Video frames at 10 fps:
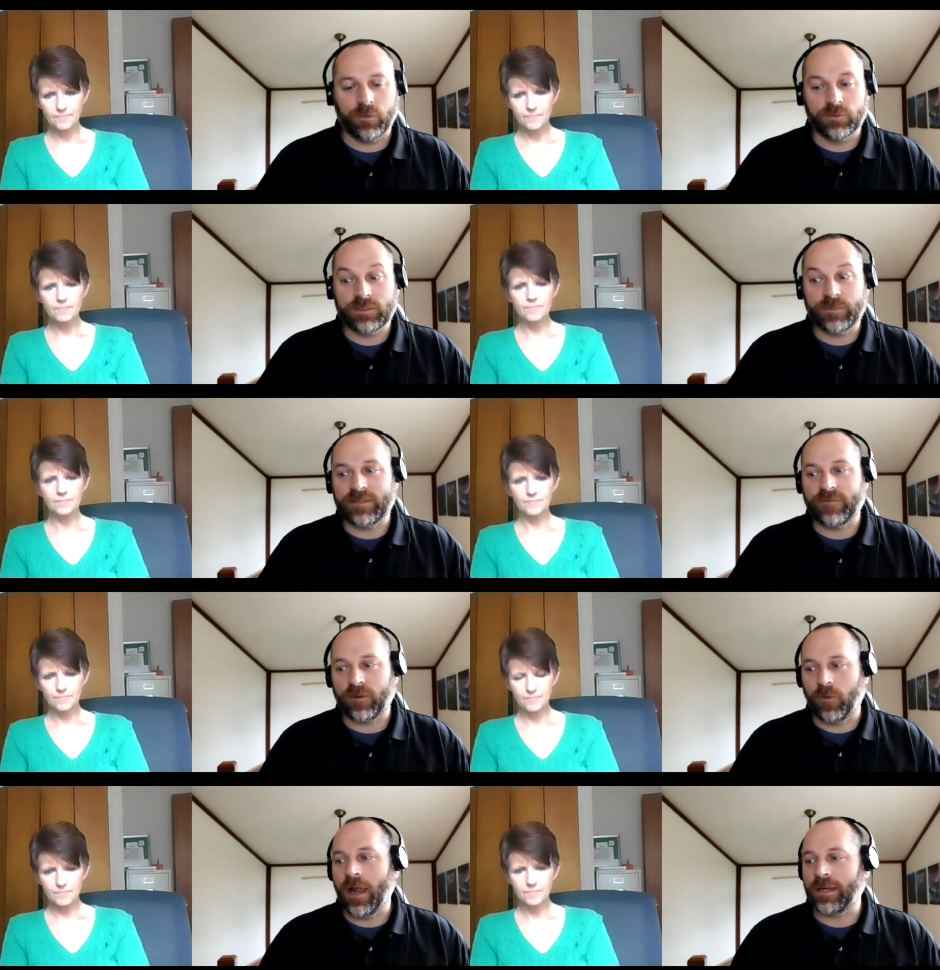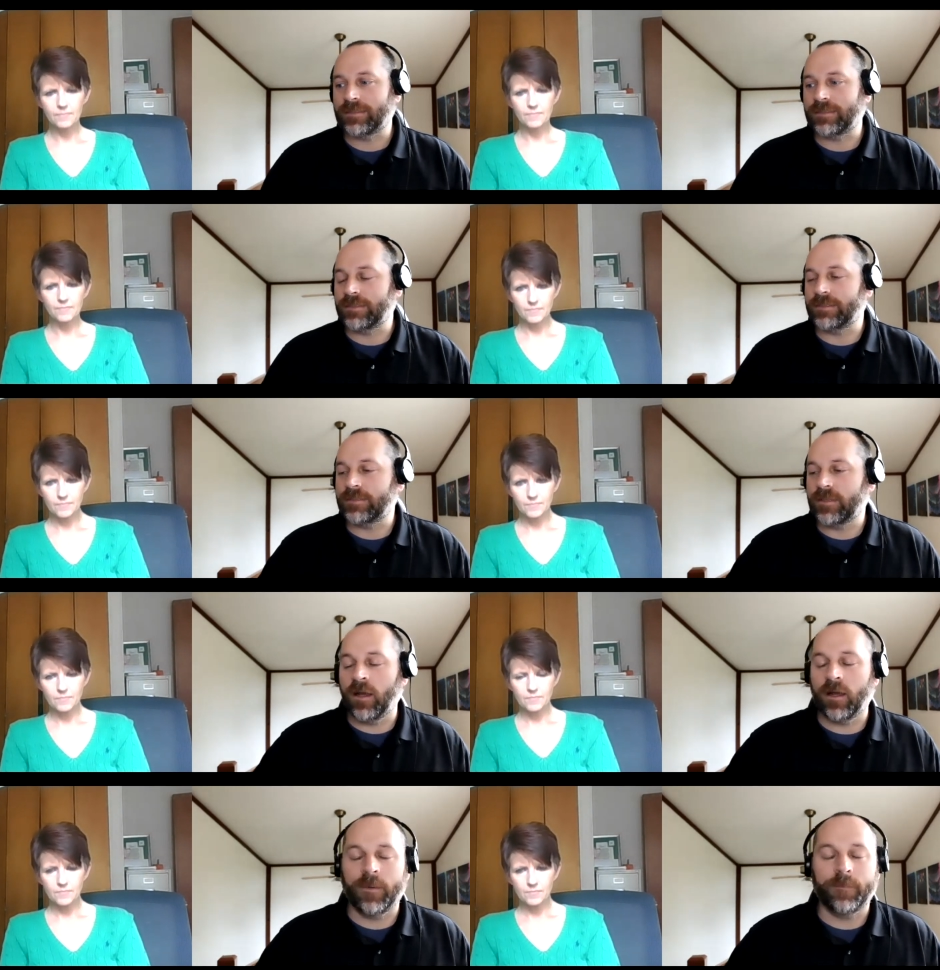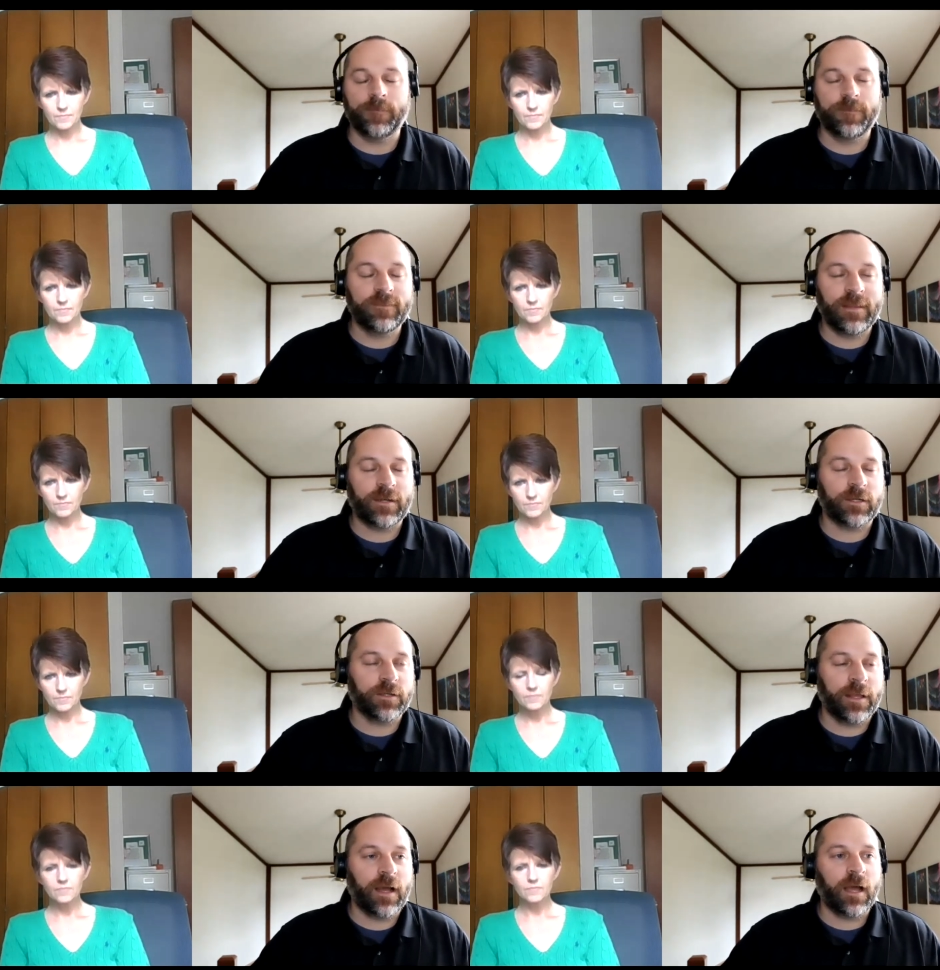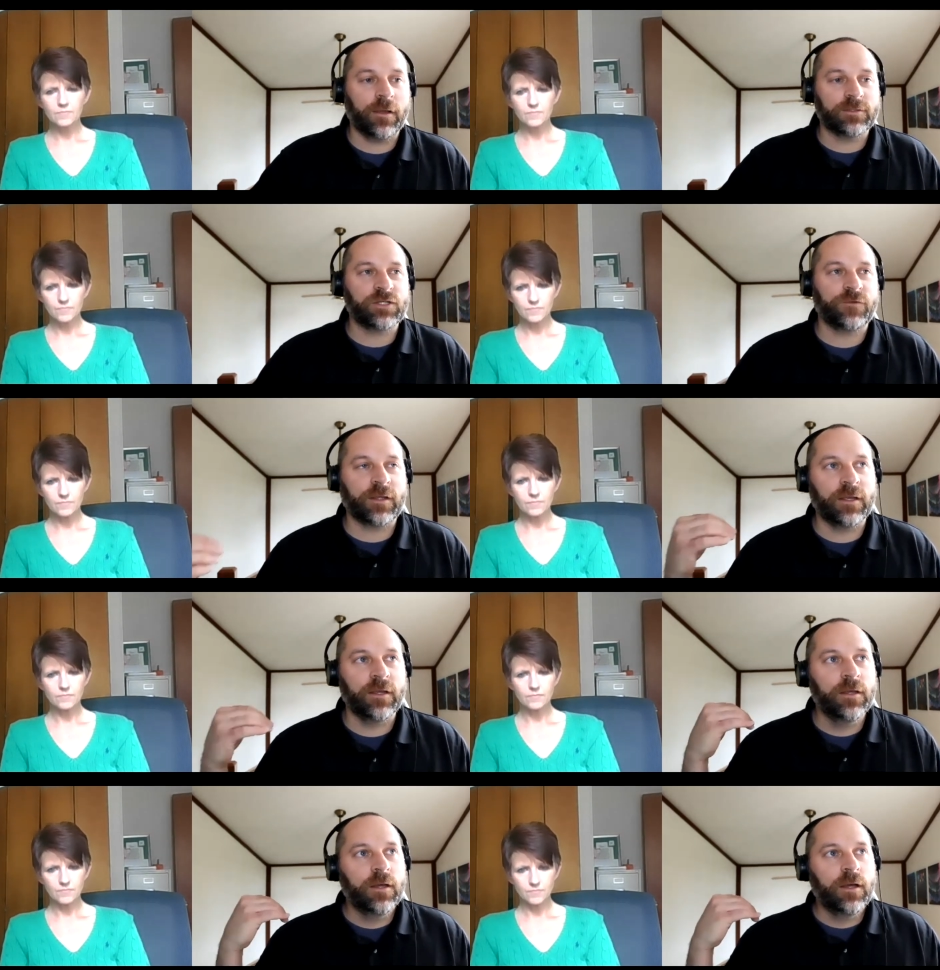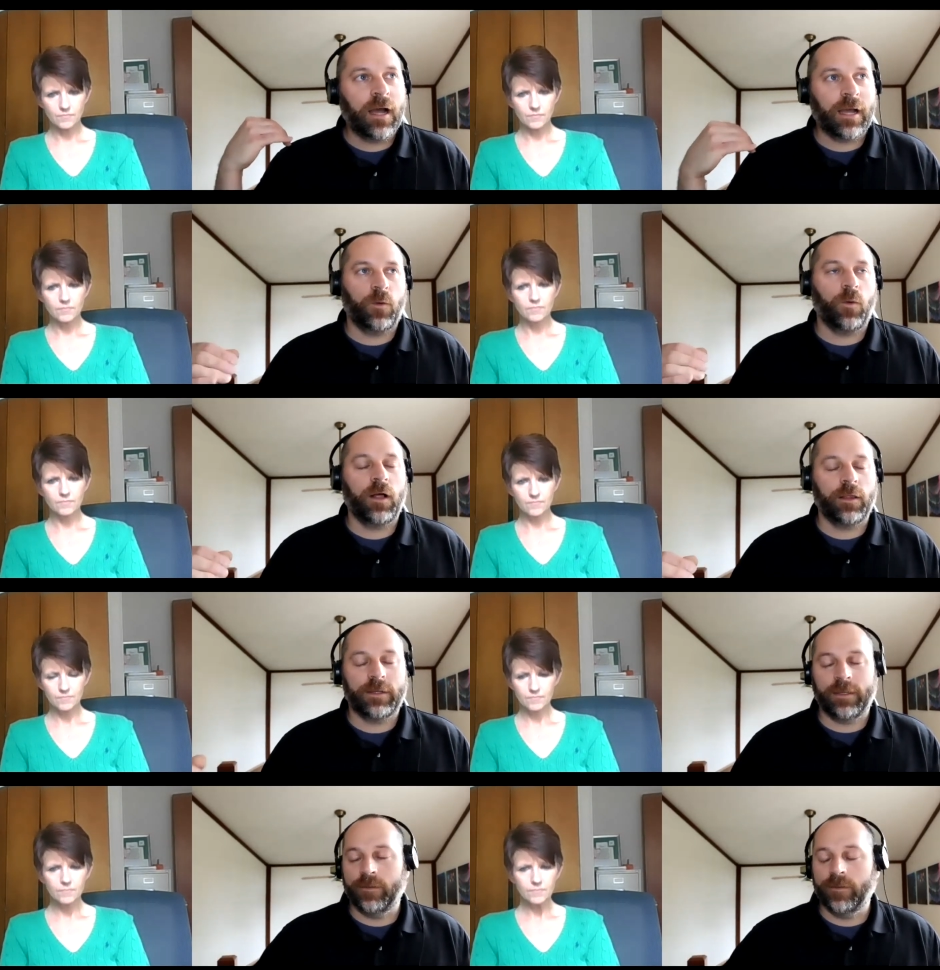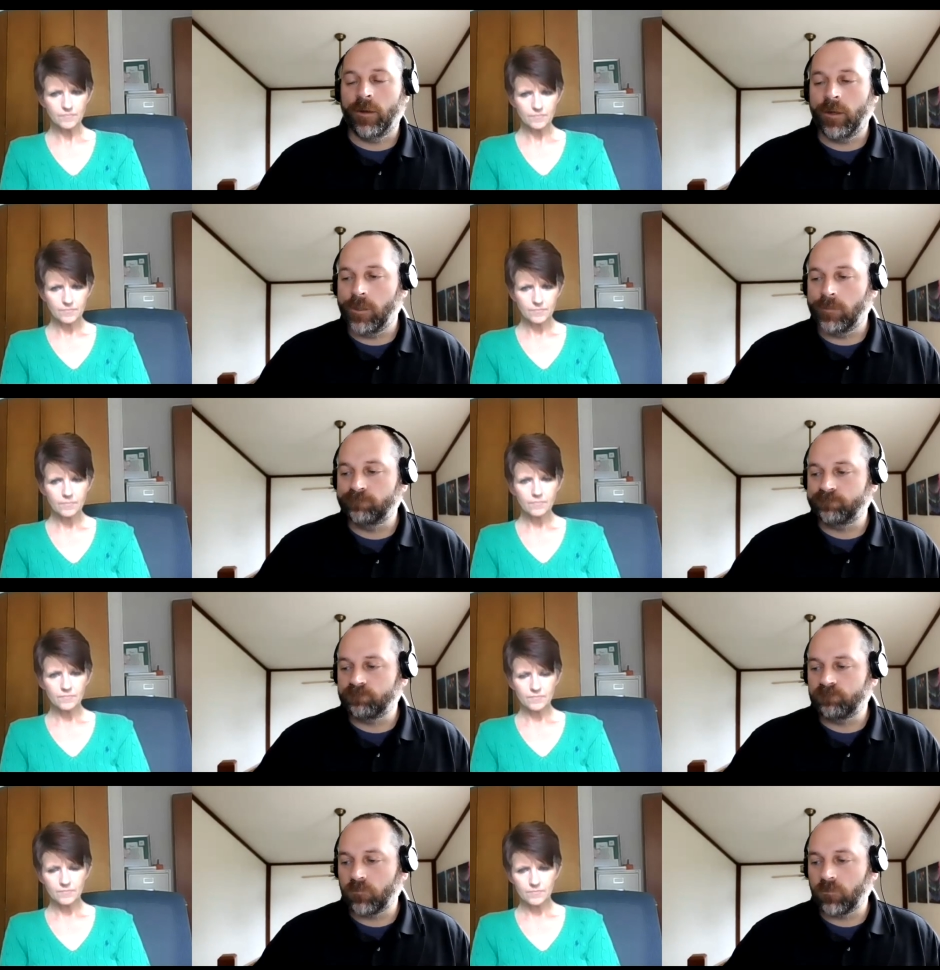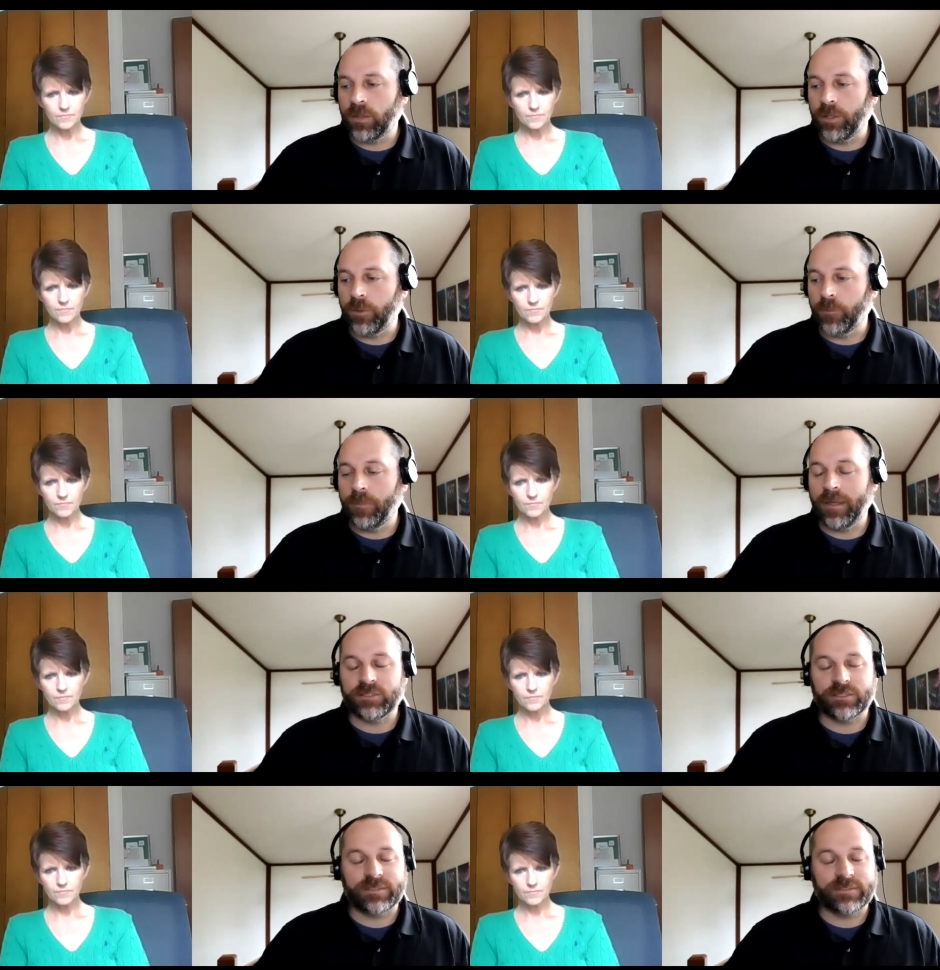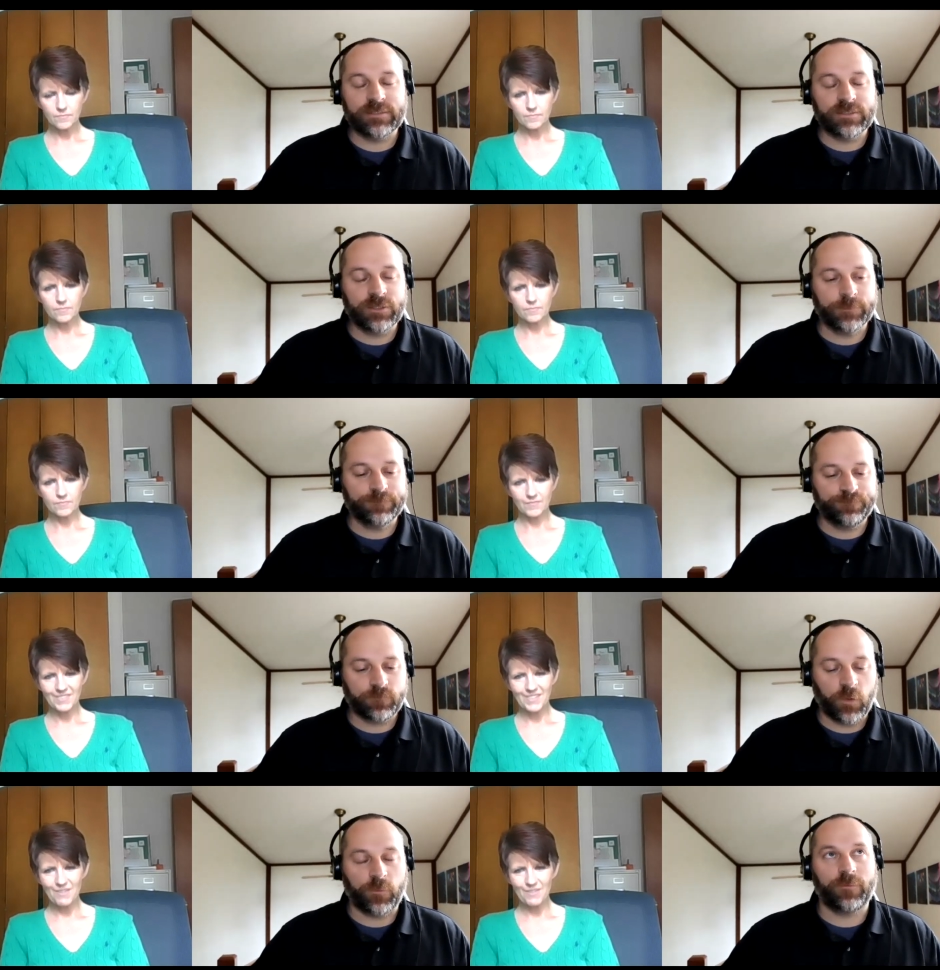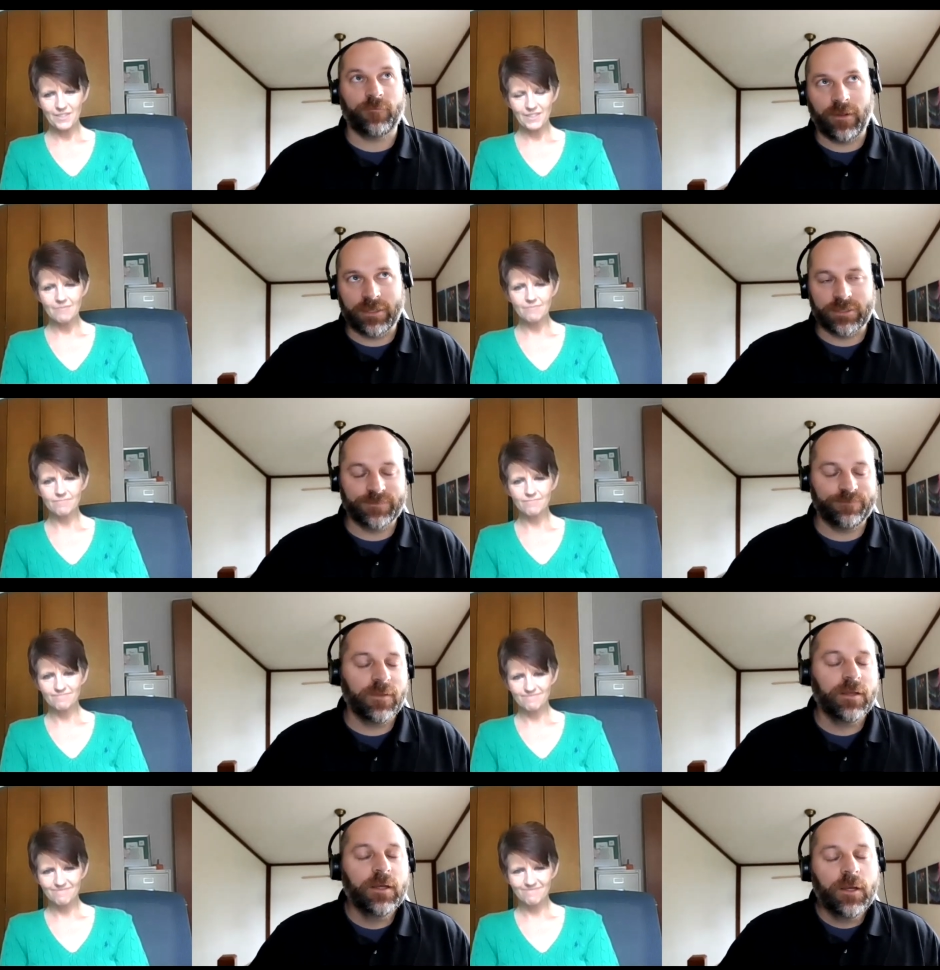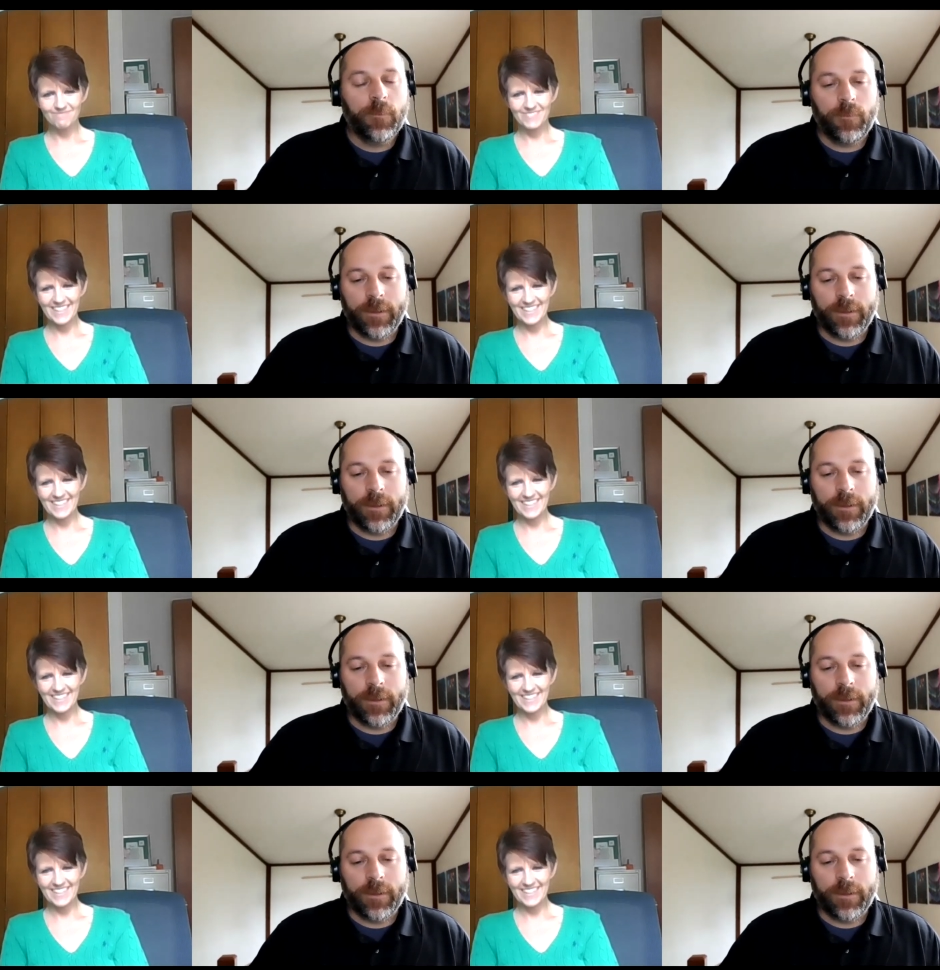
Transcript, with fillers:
Speaker 1: specific practices um, that are at high, serving high quality um, you know patients so or providers but